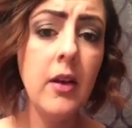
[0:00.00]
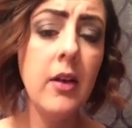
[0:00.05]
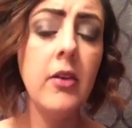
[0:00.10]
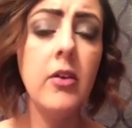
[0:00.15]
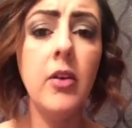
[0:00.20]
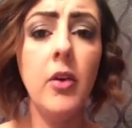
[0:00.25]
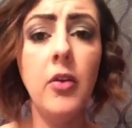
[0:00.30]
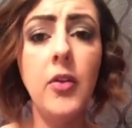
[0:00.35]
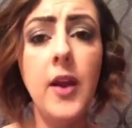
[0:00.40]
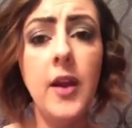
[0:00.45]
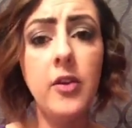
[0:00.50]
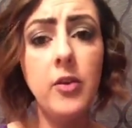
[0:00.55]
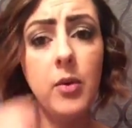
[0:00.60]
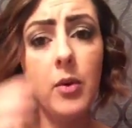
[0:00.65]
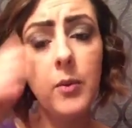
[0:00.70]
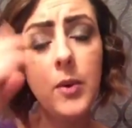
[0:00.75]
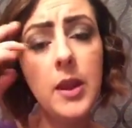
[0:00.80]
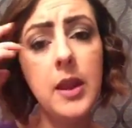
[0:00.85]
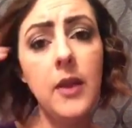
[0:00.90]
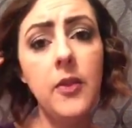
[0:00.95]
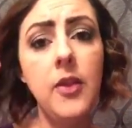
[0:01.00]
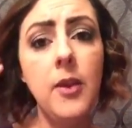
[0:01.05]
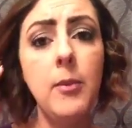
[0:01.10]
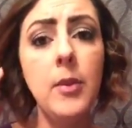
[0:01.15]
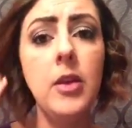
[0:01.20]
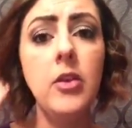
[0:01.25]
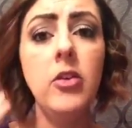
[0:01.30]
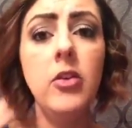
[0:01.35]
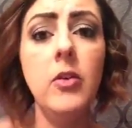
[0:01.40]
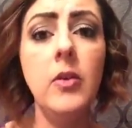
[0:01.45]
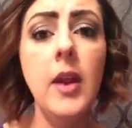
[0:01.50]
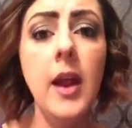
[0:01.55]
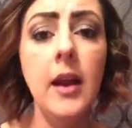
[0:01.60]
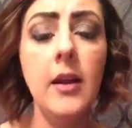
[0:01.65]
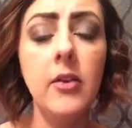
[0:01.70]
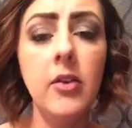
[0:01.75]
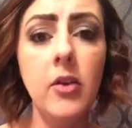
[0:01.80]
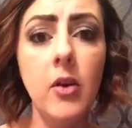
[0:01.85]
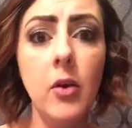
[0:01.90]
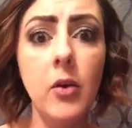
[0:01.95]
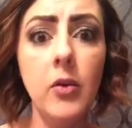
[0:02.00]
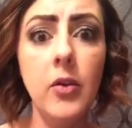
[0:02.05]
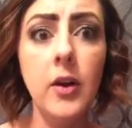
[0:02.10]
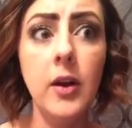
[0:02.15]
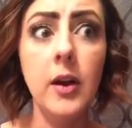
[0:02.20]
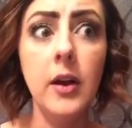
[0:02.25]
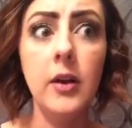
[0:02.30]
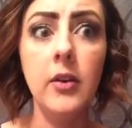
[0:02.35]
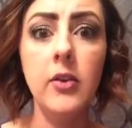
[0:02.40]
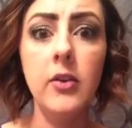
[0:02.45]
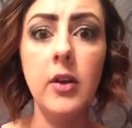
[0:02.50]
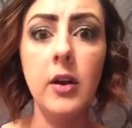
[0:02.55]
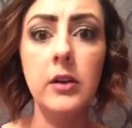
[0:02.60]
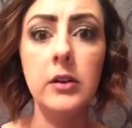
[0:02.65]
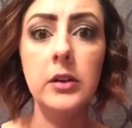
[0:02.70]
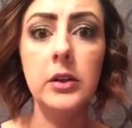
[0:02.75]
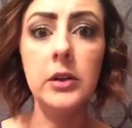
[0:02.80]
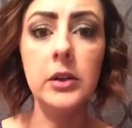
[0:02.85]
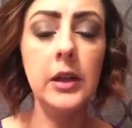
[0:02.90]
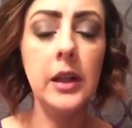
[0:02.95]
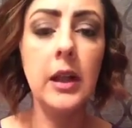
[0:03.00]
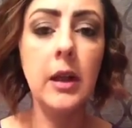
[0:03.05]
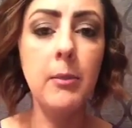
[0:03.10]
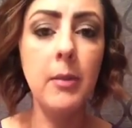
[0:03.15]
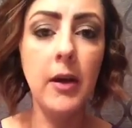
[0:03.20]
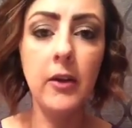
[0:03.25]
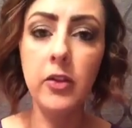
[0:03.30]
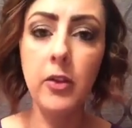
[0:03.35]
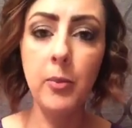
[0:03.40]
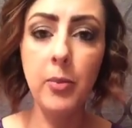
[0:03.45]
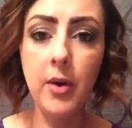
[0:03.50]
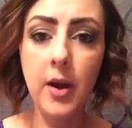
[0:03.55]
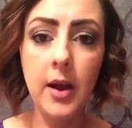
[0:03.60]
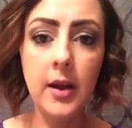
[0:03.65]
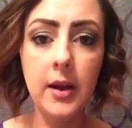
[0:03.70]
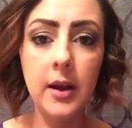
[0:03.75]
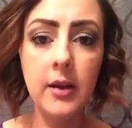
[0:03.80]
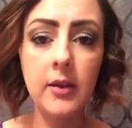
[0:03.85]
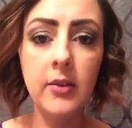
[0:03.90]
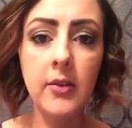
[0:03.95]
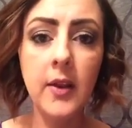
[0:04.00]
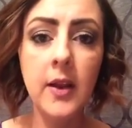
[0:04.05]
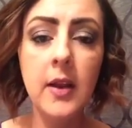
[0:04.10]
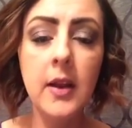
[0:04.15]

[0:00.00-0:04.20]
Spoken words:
So that's what we get them into next. So they're going to start learning about the products.